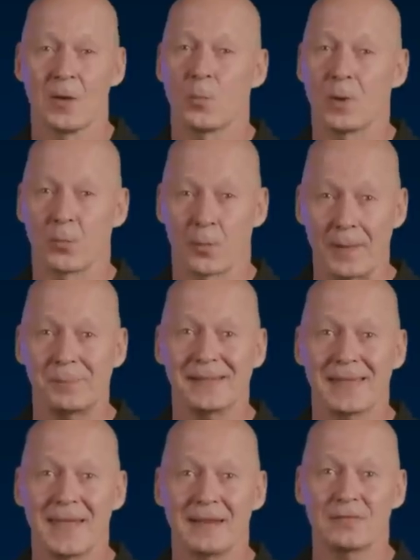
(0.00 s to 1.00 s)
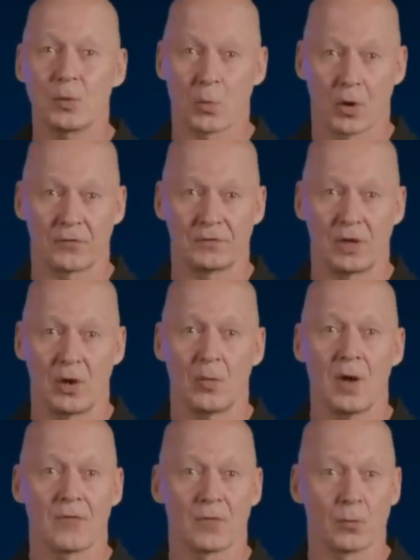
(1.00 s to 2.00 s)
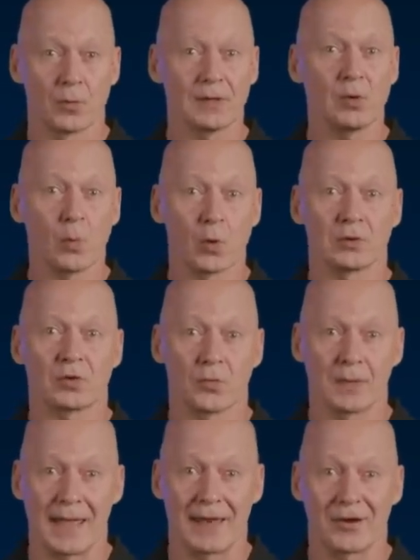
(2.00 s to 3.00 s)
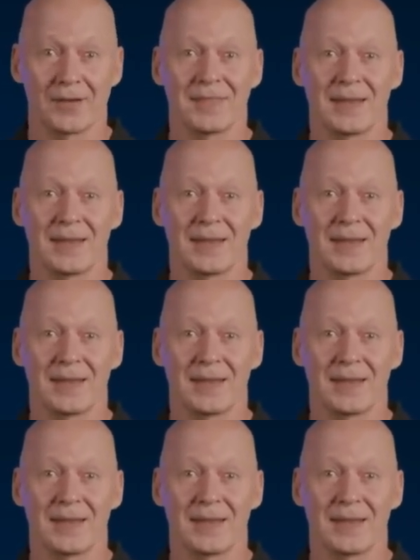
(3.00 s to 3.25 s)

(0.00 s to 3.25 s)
We replicated the workflow of a real-world creator